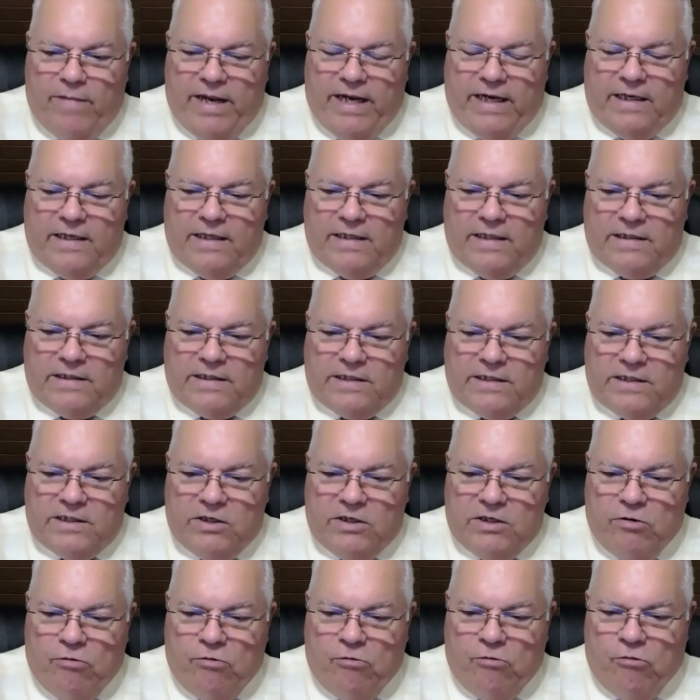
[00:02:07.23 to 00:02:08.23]

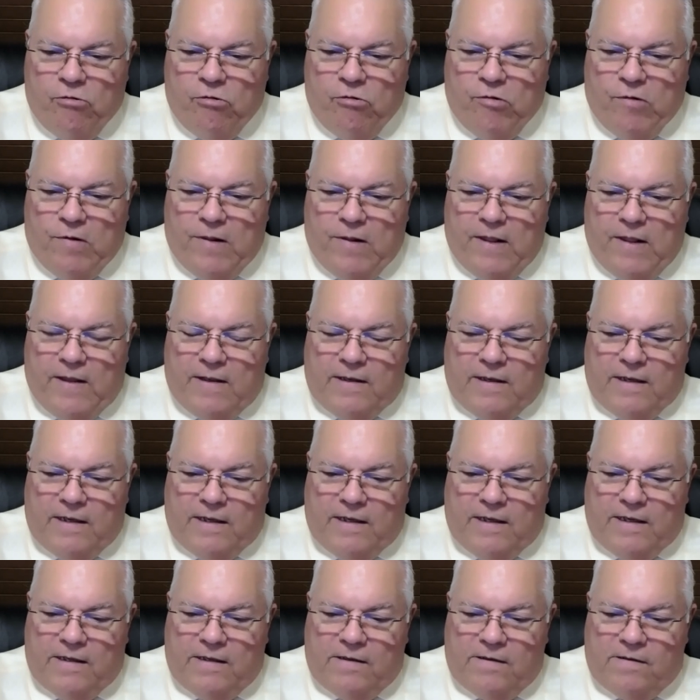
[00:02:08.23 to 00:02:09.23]
meekness.
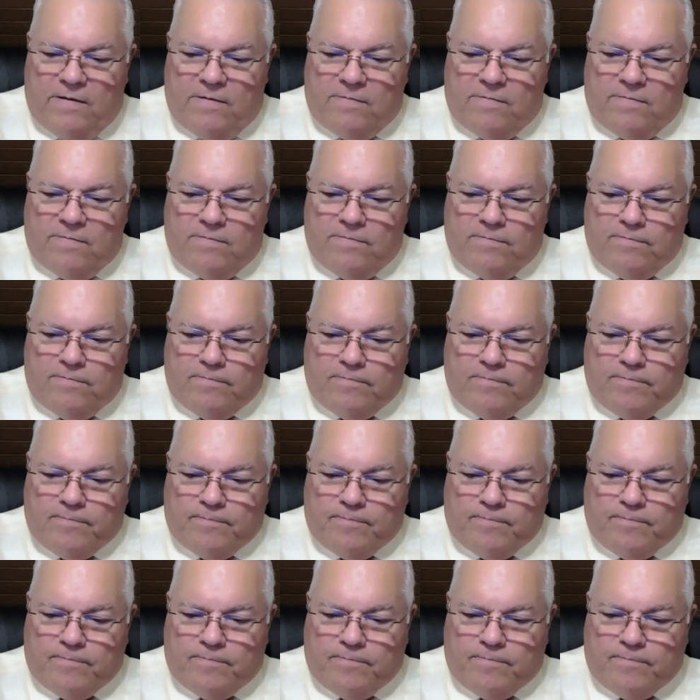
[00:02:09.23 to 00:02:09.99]
Um,